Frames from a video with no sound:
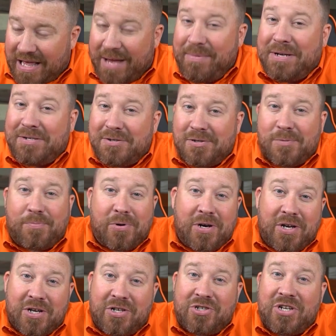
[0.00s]
That means there's a
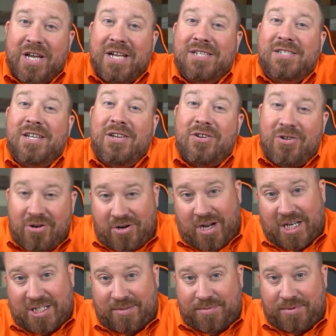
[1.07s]
pretty good chance that you're not